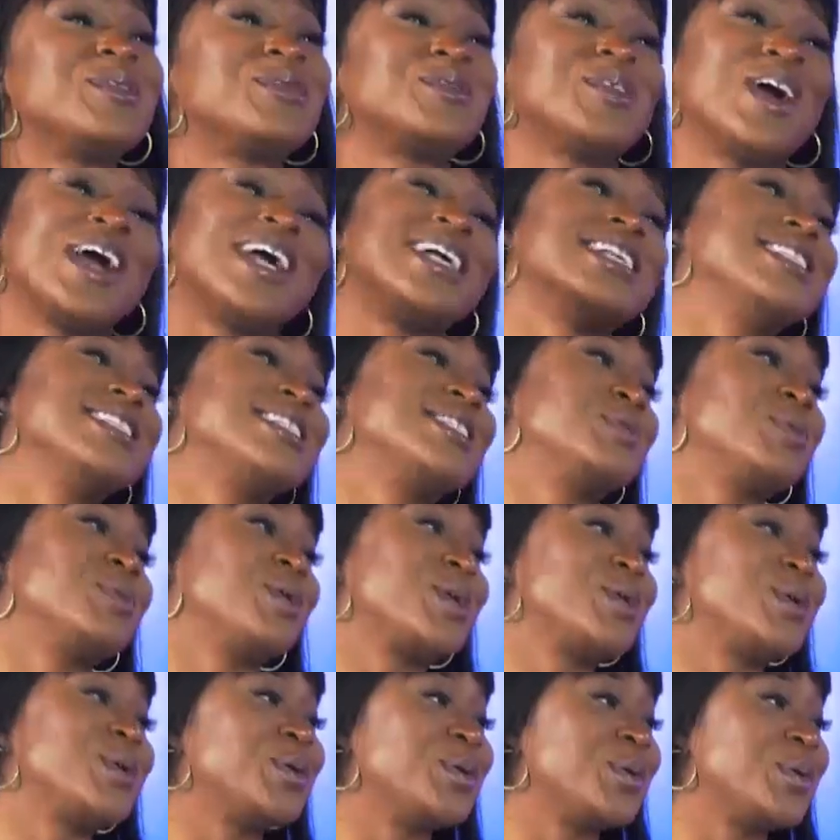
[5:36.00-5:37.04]
friends.
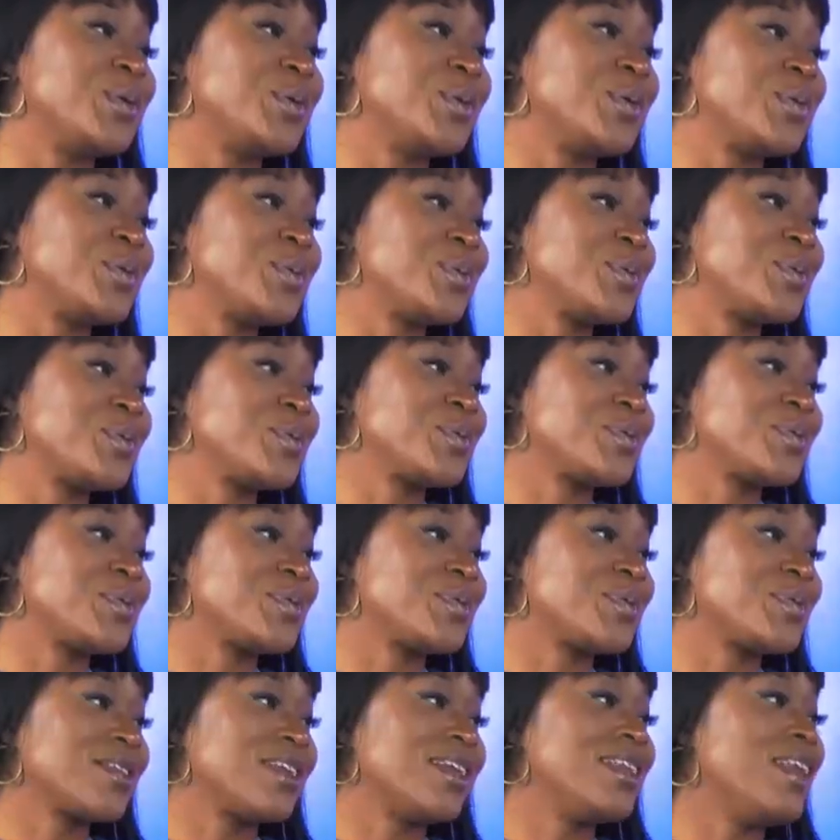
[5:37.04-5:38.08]
We're cool. Nothing
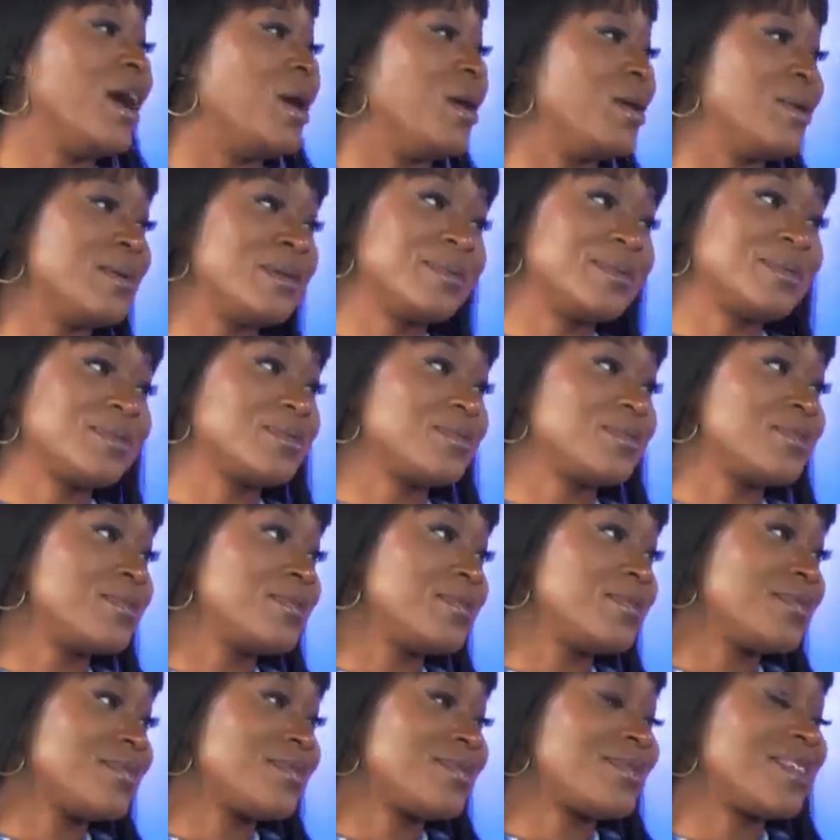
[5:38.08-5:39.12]
sexual? No. You
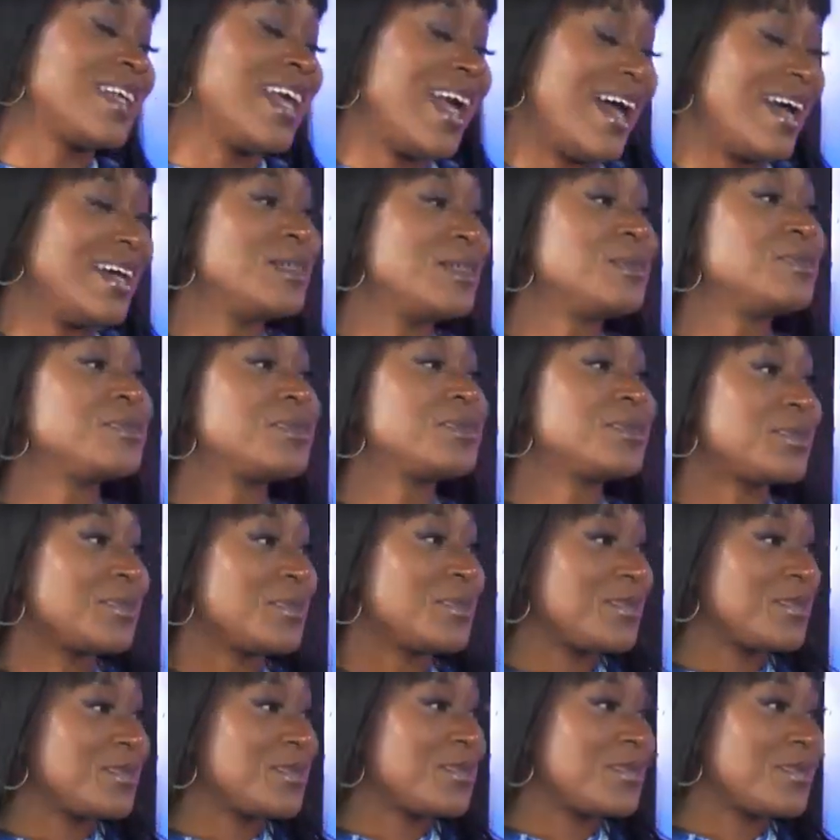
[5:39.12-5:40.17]
sure? Yeah.
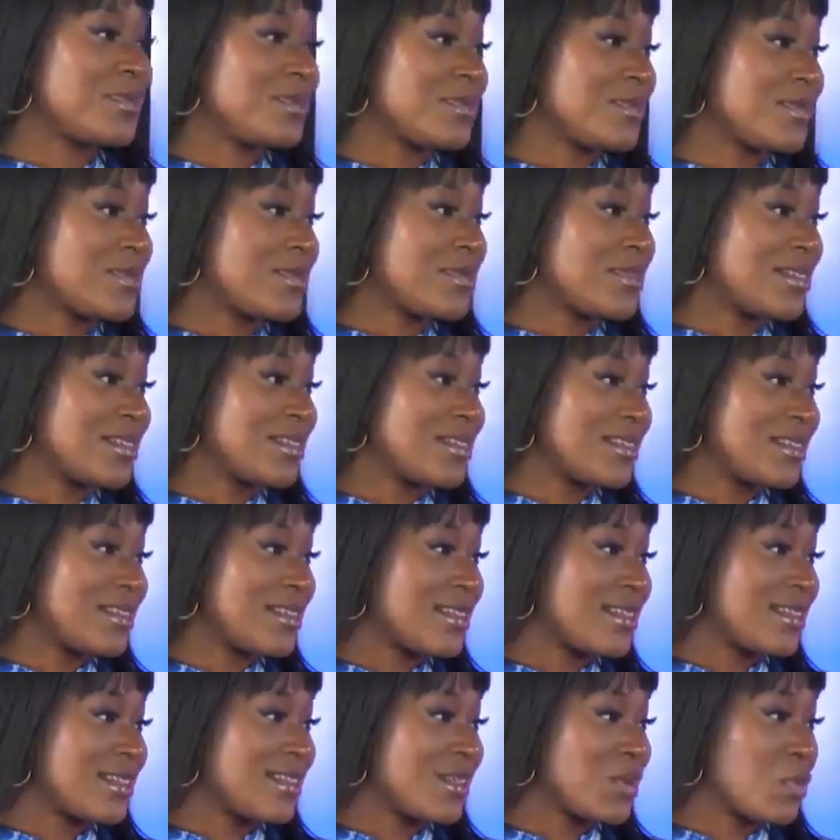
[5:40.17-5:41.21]
But if
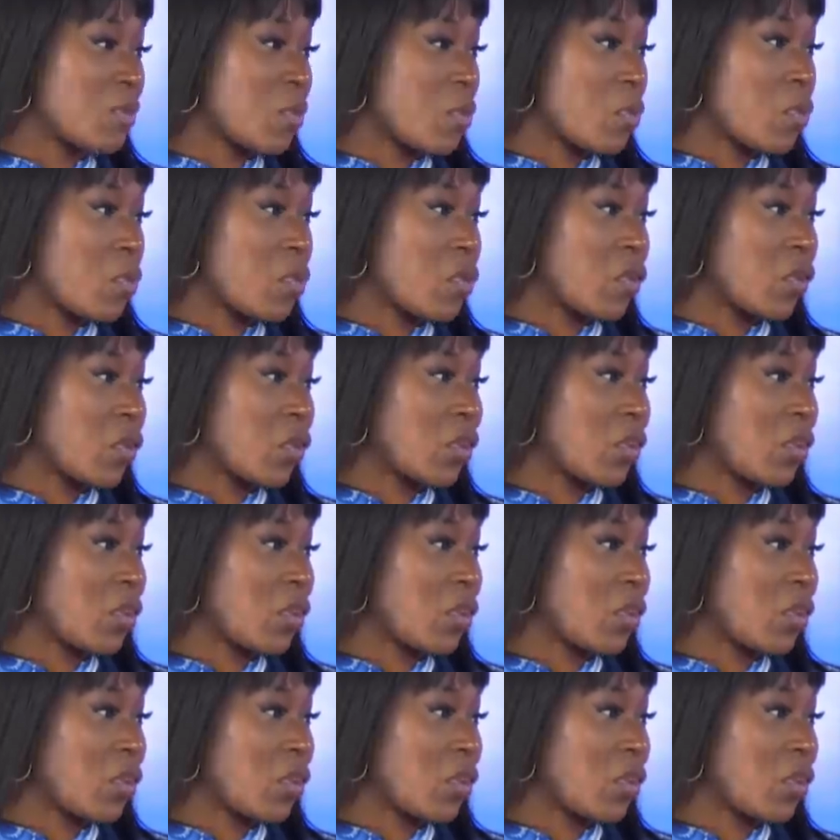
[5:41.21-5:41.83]
it, it, had to come up,